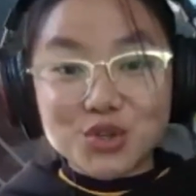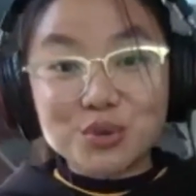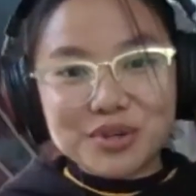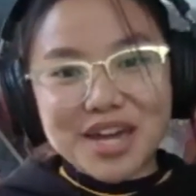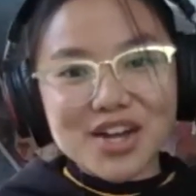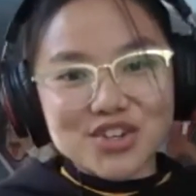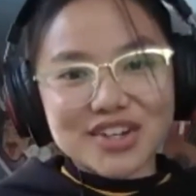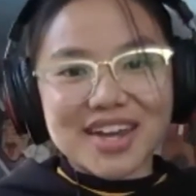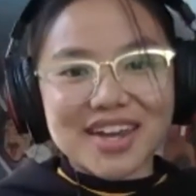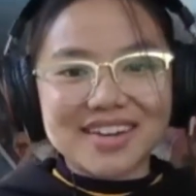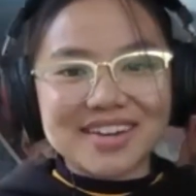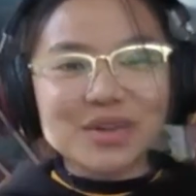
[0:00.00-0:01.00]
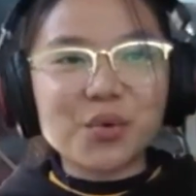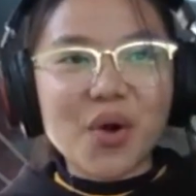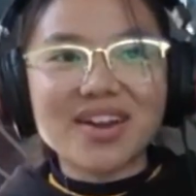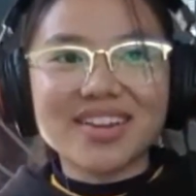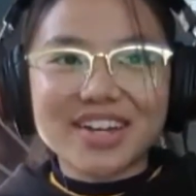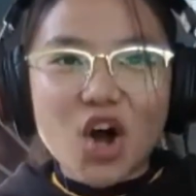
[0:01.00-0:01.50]
to be educated, he
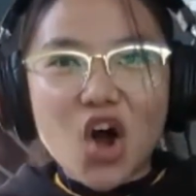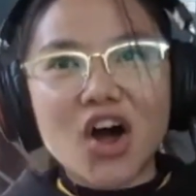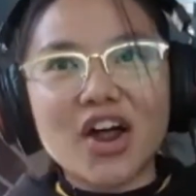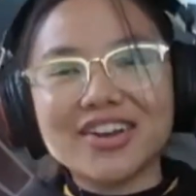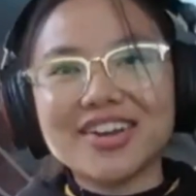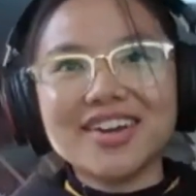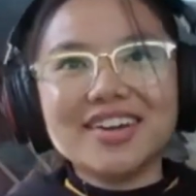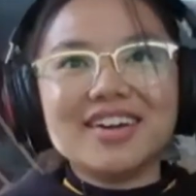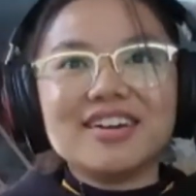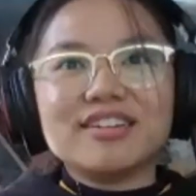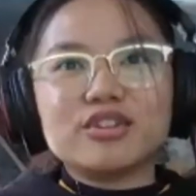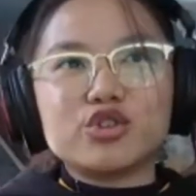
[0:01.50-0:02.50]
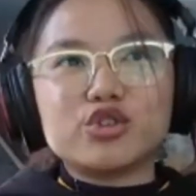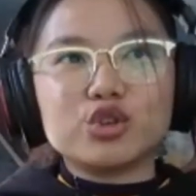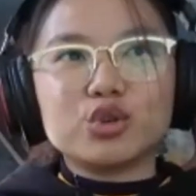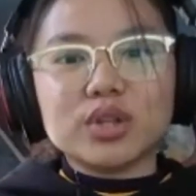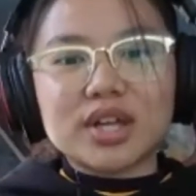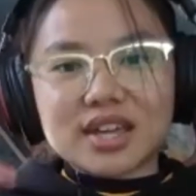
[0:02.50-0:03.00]
went like on to
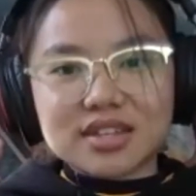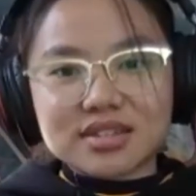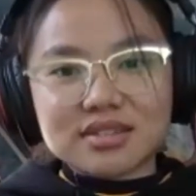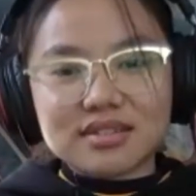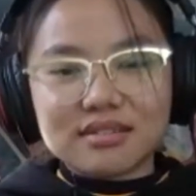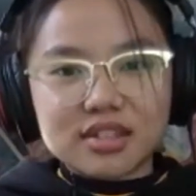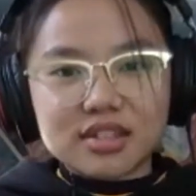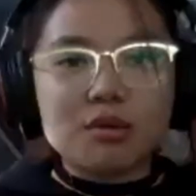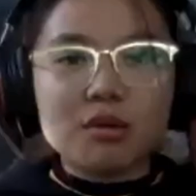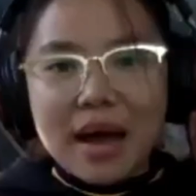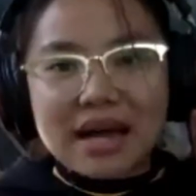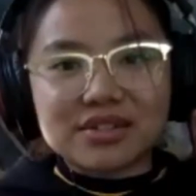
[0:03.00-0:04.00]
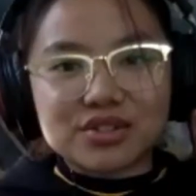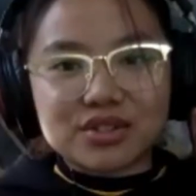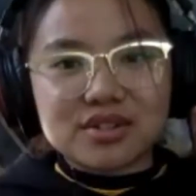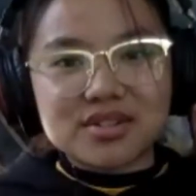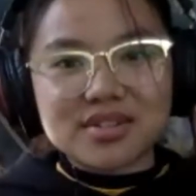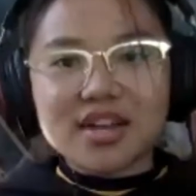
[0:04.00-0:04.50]
do like his double
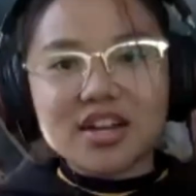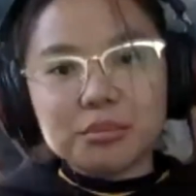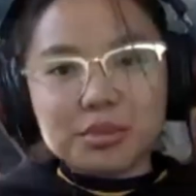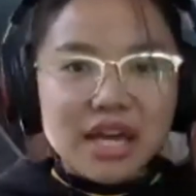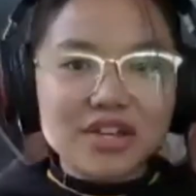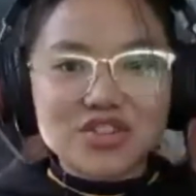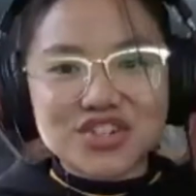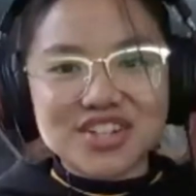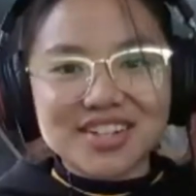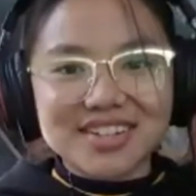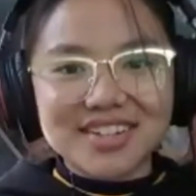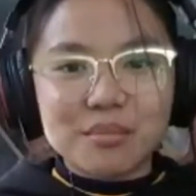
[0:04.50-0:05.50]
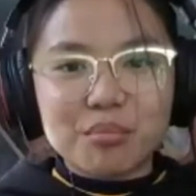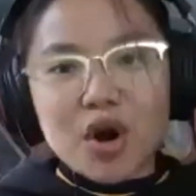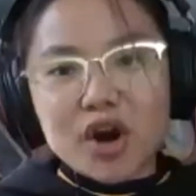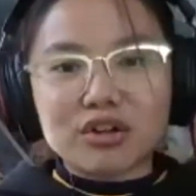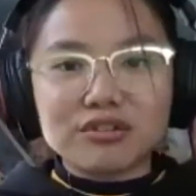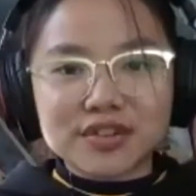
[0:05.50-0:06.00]
masters and a PhD in
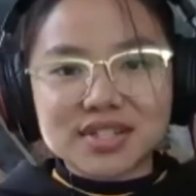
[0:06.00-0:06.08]
particle